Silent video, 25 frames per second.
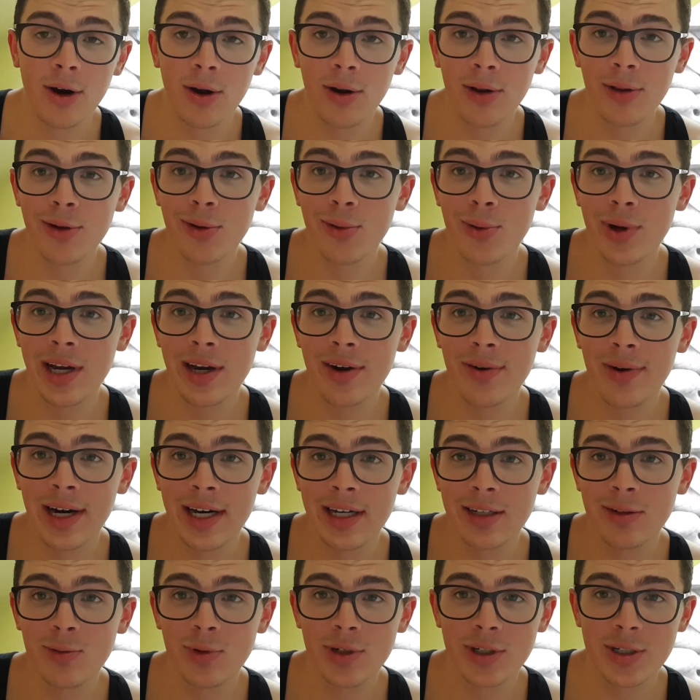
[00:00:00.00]
All the rear
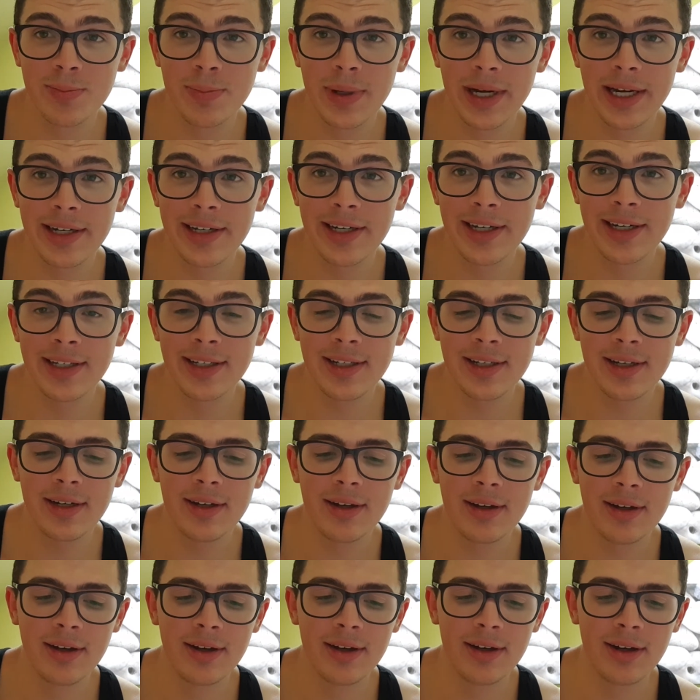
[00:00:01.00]
end was painted.
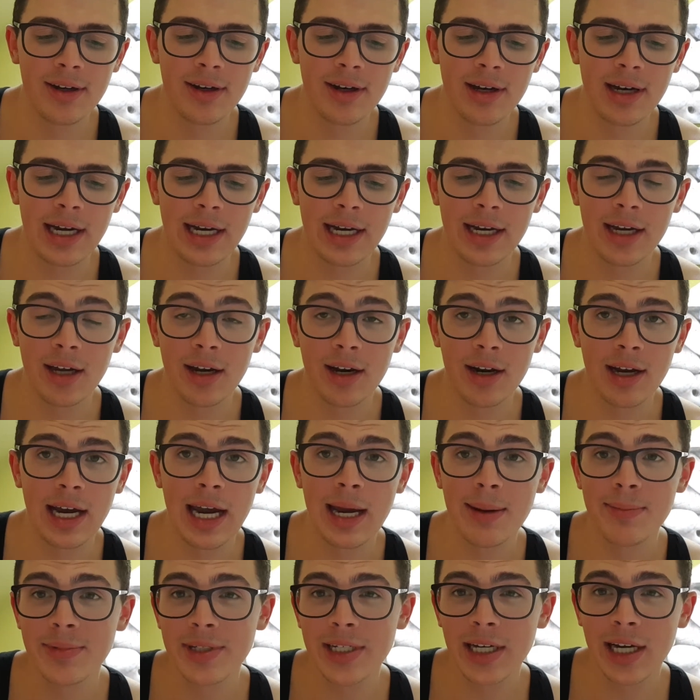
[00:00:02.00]
I got
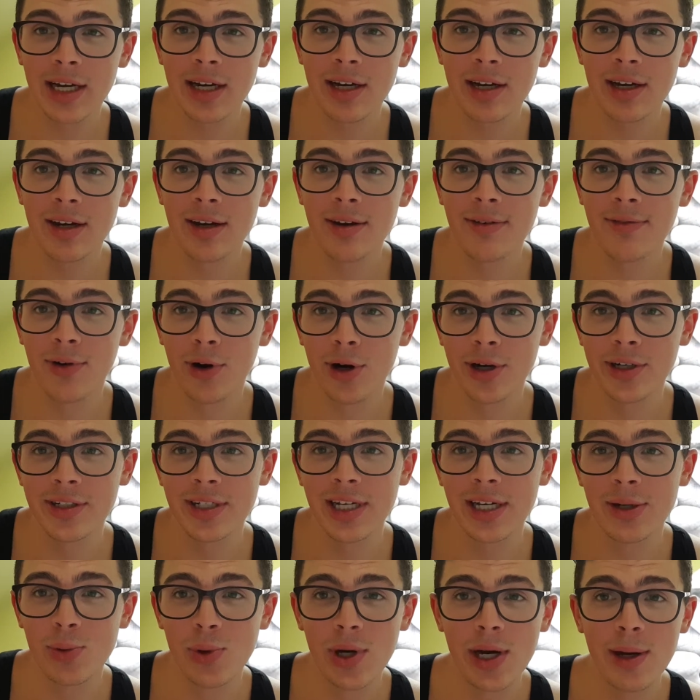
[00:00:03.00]
a MTEC
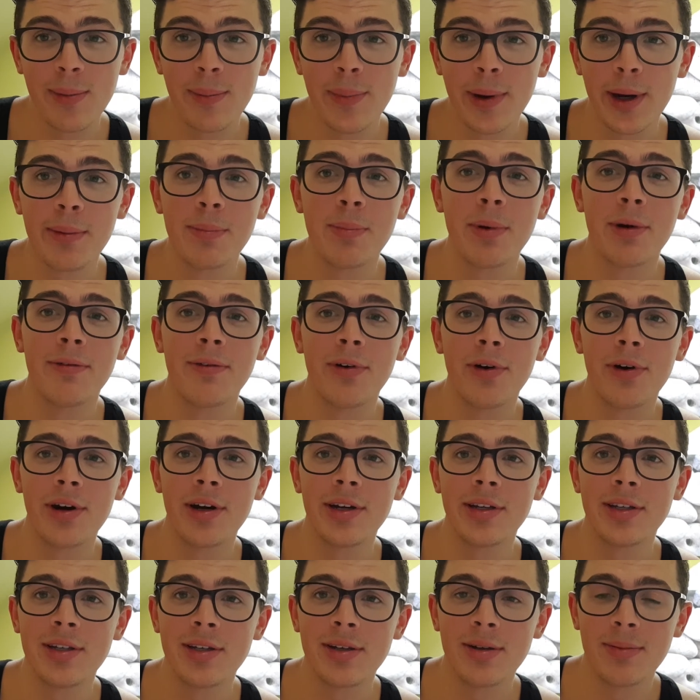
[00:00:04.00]
front and rear bumper
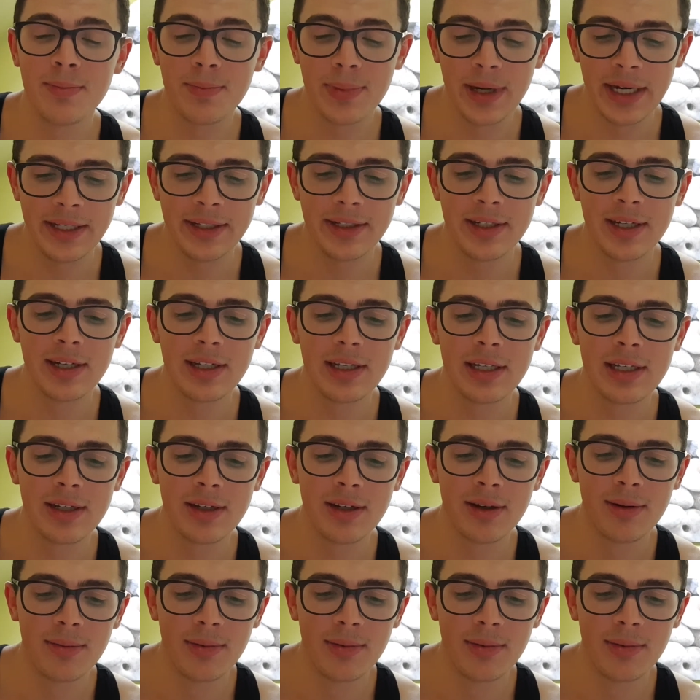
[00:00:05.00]
for it, painted.